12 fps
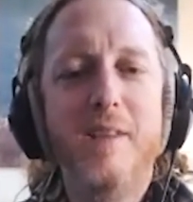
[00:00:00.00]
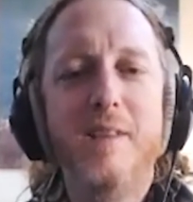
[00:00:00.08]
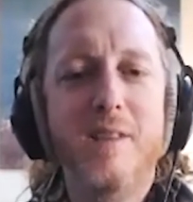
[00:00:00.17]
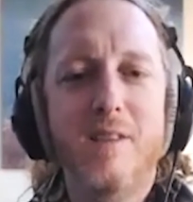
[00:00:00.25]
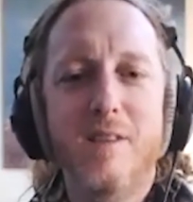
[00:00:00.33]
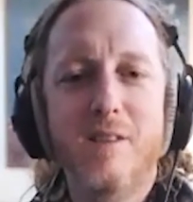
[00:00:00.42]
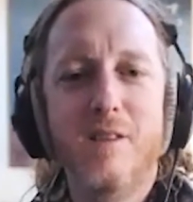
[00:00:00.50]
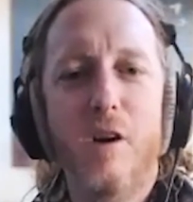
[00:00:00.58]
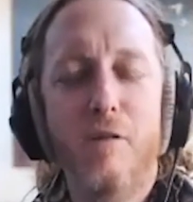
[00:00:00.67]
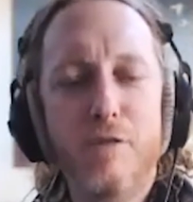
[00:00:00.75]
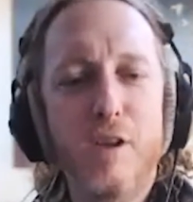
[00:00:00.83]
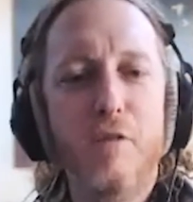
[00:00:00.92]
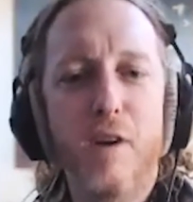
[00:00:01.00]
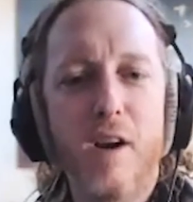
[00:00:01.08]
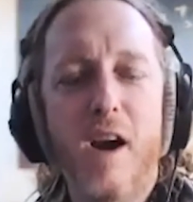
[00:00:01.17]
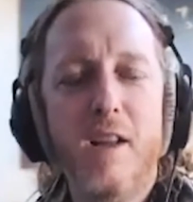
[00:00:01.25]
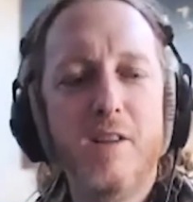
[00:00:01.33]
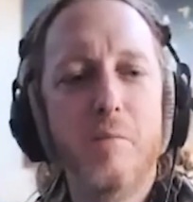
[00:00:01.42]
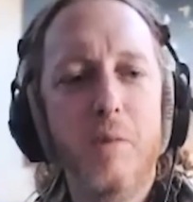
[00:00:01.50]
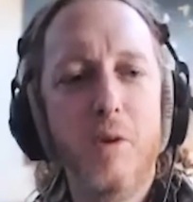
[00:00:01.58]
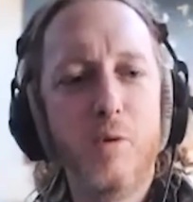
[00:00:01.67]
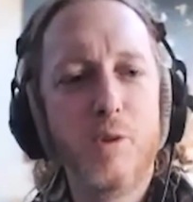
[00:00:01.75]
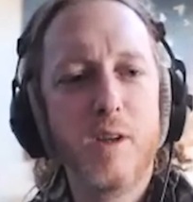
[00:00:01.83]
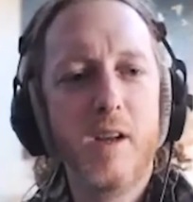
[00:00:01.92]
pieces of different kinds of
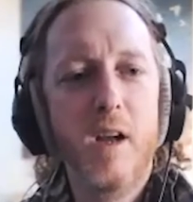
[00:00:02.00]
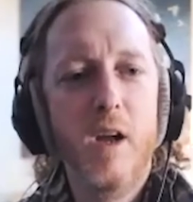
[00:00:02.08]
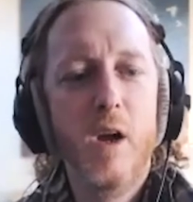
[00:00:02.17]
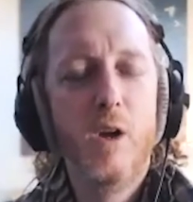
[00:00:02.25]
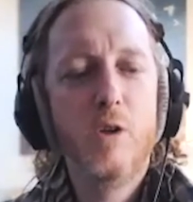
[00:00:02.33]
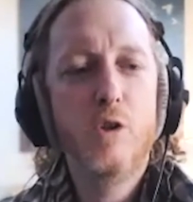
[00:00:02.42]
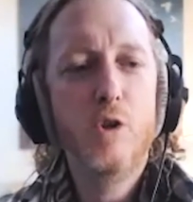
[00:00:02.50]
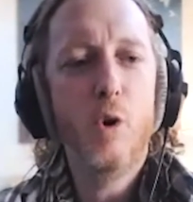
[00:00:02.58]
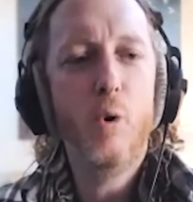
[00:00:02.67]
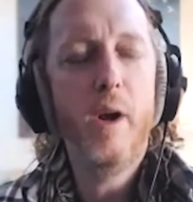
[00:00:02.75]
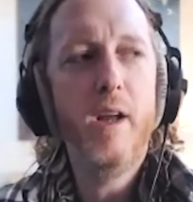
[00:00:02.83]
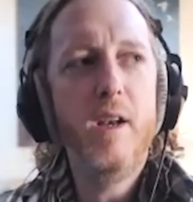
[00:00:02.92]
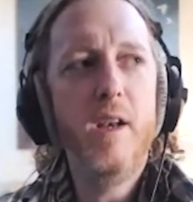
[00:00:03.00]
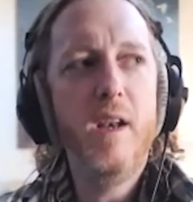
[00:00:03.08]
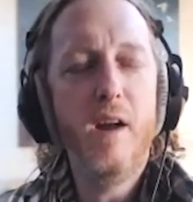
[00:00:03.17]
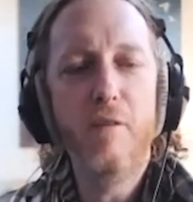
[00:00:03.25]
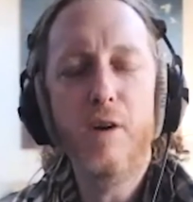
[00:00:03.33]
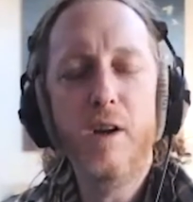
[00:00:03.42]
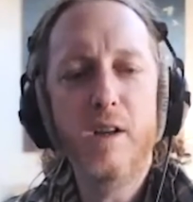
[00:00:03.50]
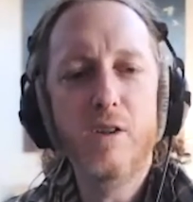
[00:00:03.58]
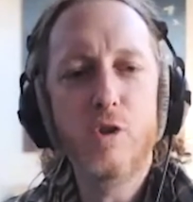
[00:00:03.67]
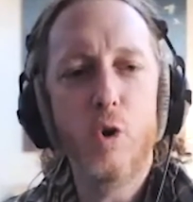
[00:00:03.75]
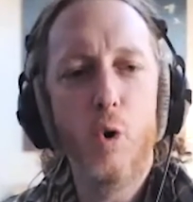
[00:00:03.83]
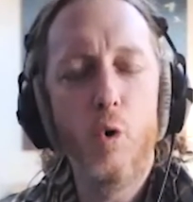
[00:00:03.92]
music. So it never
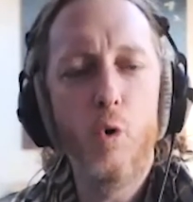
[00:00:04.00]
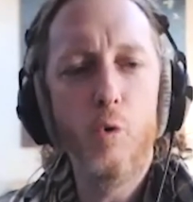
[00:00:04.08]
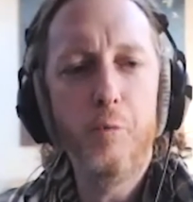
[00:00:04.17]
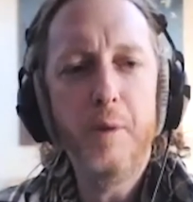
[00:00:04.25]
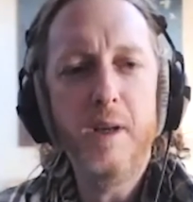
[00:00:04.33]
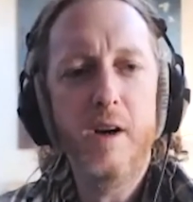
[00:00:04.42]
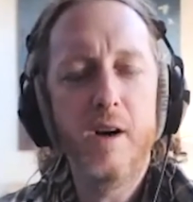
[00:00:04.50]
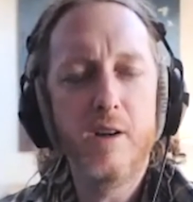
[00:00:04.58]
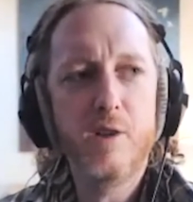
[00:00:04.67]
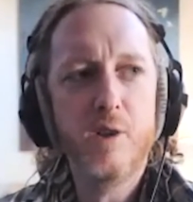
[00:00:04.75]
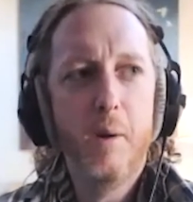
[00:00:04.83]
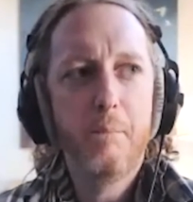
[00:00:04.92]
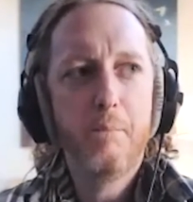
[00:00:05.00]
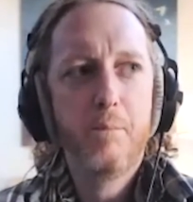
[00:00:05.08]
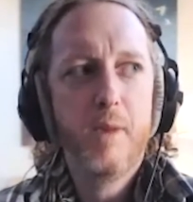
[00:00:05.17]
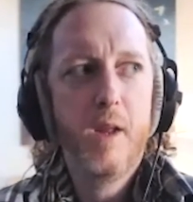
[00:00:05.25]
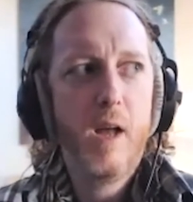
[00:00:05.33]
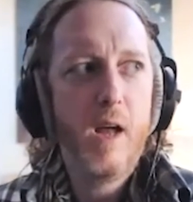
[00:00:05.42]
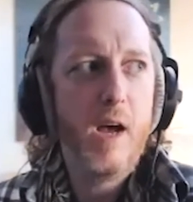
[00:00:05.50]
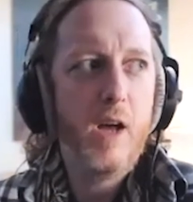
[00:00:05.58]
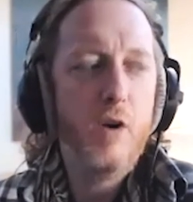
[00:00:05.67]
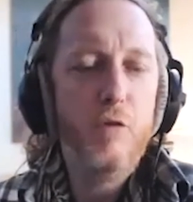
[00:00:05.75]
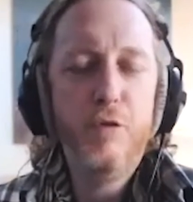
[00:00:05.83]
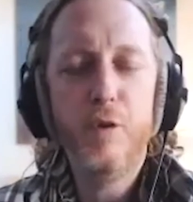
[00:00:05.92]
gets old because
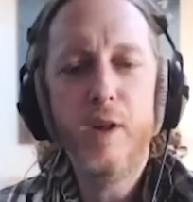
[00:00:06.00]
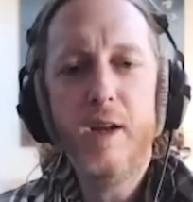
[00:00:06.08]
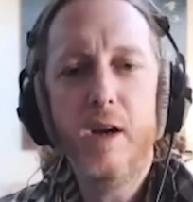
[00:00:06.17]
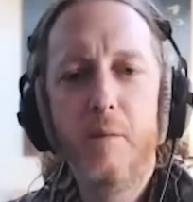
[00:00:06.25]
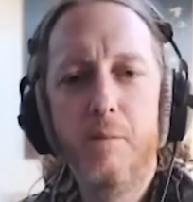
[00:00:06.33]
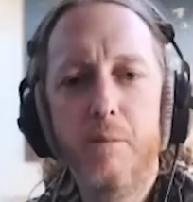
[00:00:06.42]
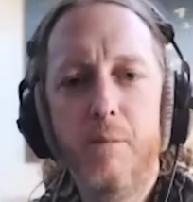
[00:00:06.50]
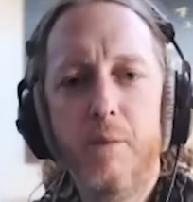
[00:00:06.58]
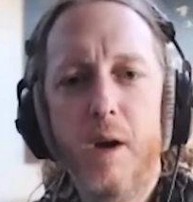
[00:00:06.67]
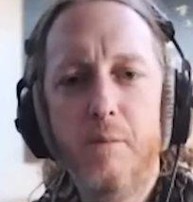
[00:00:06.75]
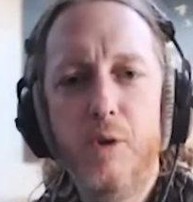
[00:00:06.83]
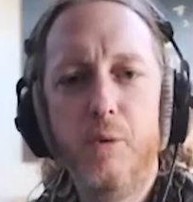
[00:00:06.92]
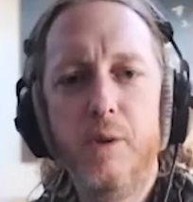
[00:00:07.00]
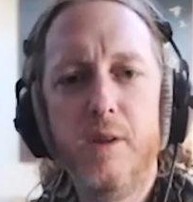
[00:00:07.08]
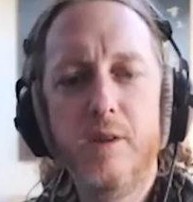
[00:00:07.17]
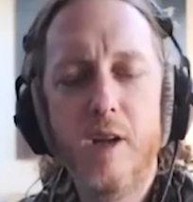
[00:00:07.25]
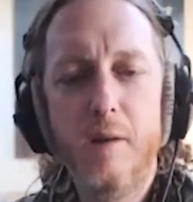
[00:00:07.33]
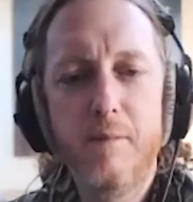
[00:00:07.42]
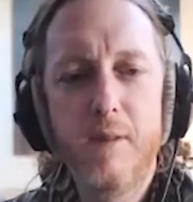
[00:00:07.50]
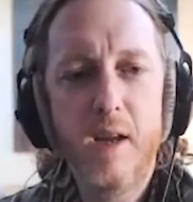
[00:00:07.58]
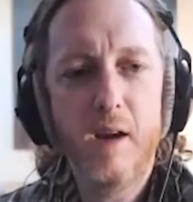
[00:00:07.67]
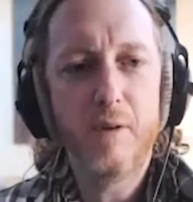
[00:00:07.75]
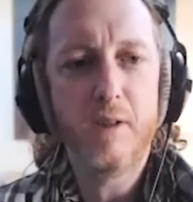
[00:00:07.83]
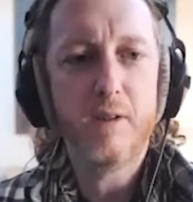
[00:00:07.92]
I don't feel like I'm I'm doing the same
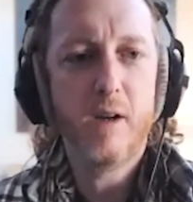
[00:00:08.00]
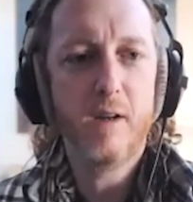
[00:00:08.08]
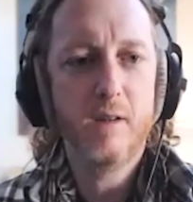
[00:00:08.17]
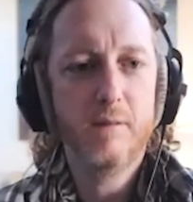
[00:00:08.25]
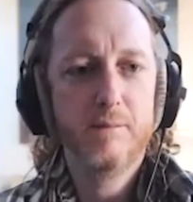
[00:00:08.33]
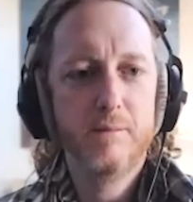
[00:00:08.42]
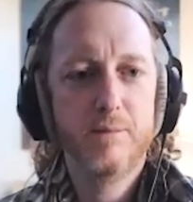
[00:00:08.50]
thing every day.